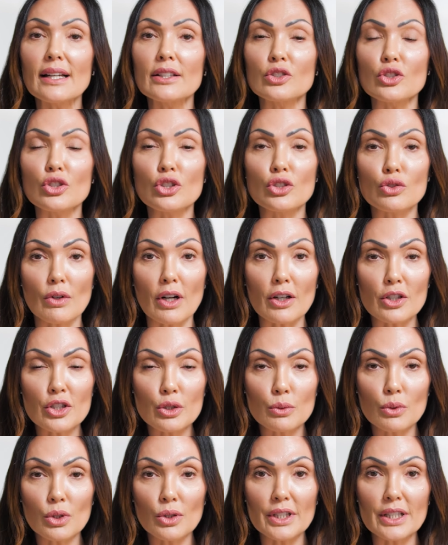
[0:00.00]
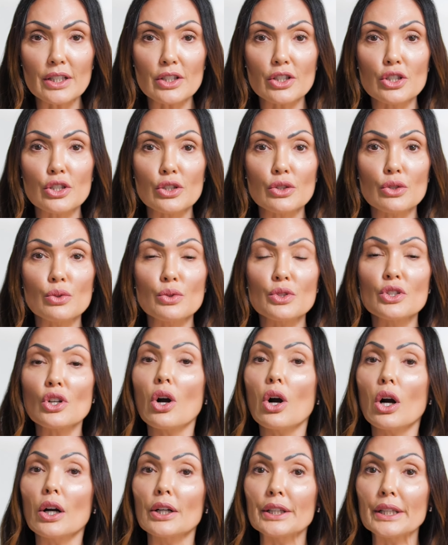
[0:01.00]
and structural issues
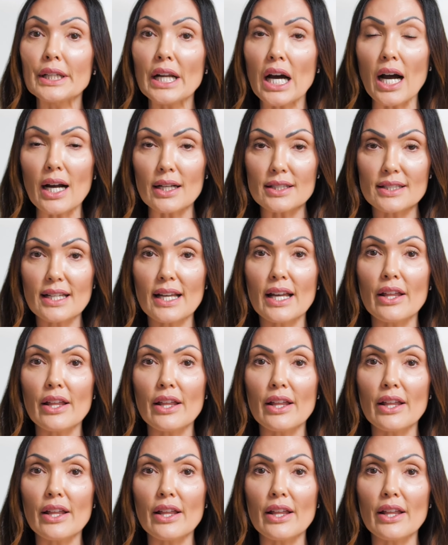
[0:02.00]
are not,